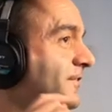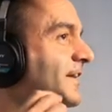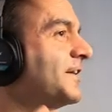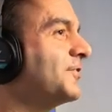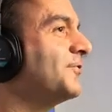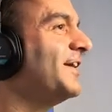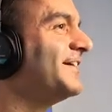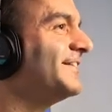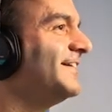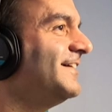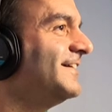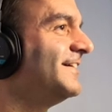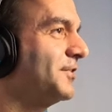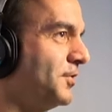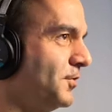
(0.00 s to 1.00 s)
You heard that
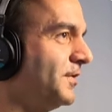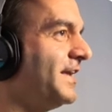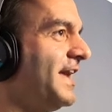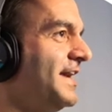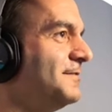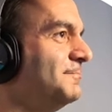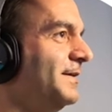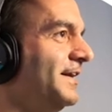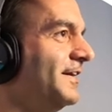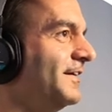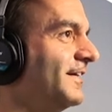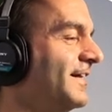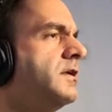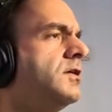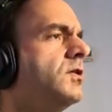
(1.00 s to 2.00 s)
correctly. Cocaine
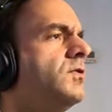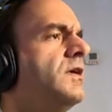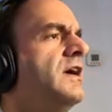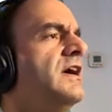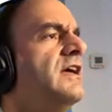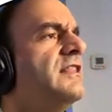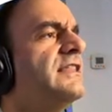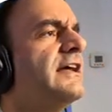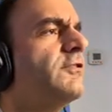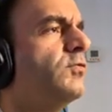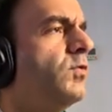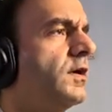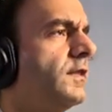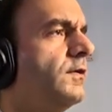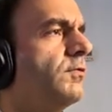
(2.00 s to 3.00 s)
Bear. You know,
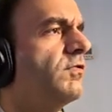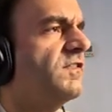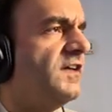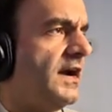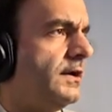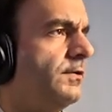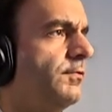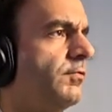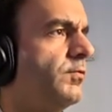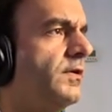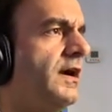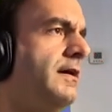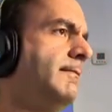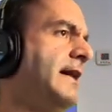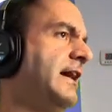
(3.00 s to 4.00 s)
that's one of those titles
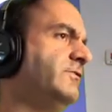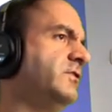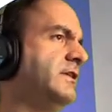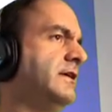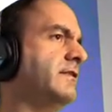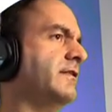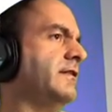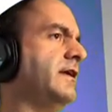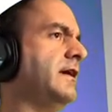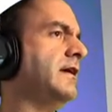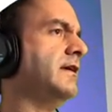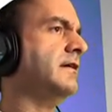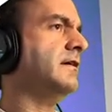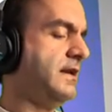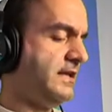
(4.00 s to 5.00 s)
where I imagine it's
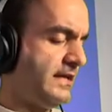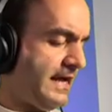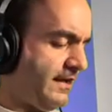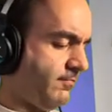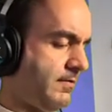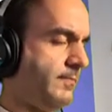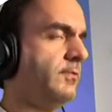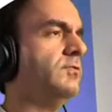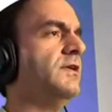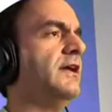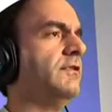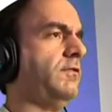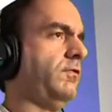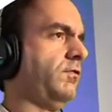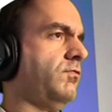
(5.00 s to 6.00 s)
like any cast member
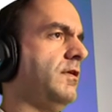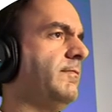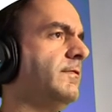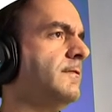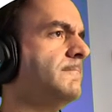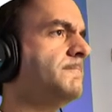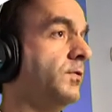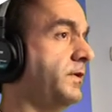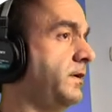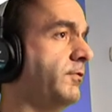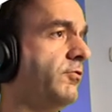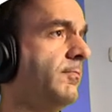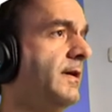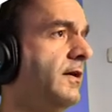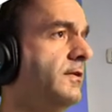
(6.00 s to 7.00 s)
who gets the script or
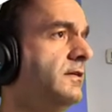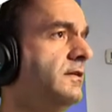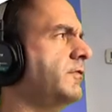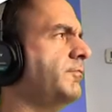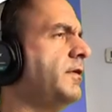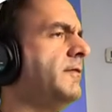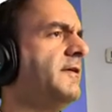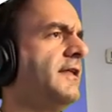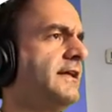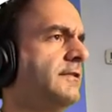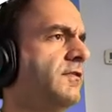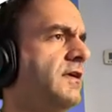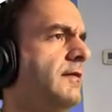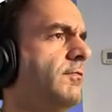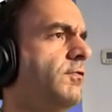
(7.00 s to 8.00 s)
hears about it. It's probably
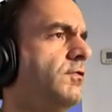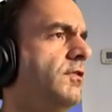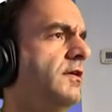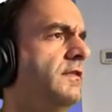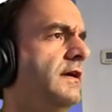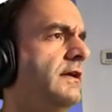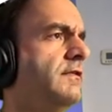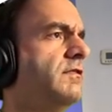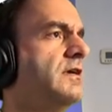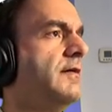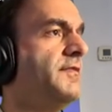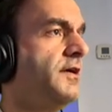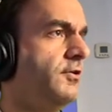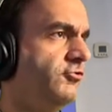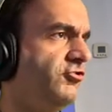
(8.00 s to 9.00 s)
like the same story that
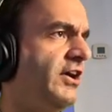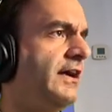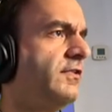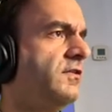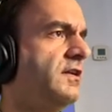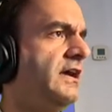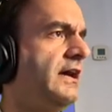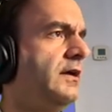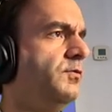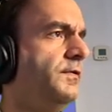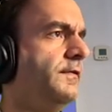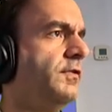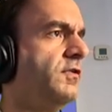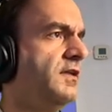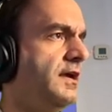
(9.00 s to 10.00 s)
Samuel L. Jackson
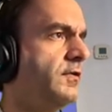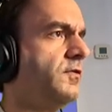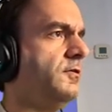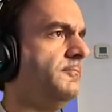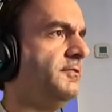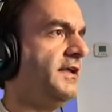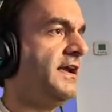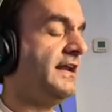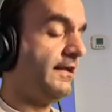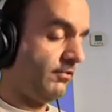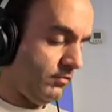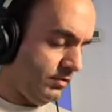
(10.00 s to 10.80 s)
had with Snakes on a Plane.